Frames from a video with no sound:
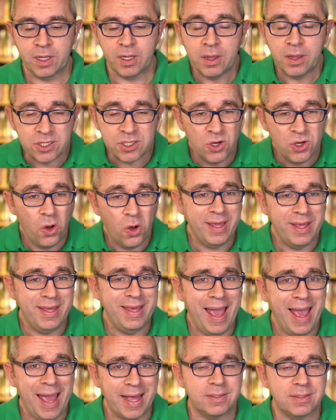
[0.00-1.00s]
There's not
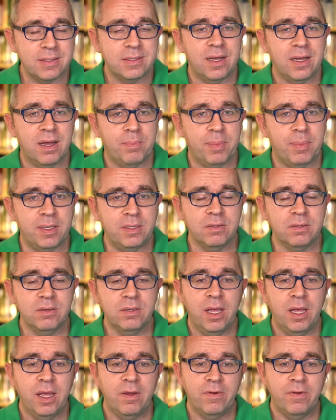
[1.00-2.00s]
yet a
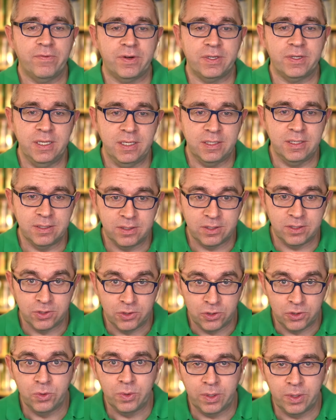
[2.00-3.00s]
bundle for
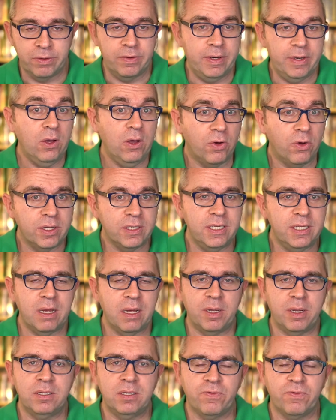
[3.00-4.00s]
Seasons 2 and 3, or indeed
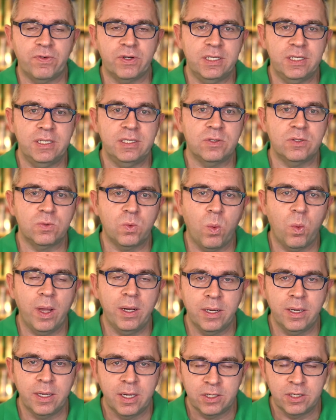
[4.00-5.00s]
a bundle for Seasons
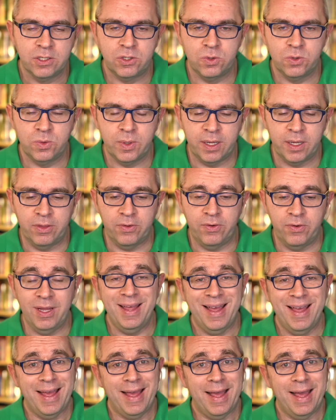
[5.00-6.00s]
1, 2 and 3.